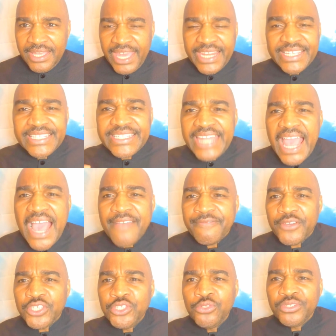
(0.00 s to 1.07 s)
And it's time
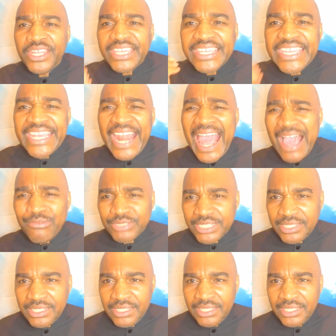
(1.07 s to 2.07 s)
for you to get out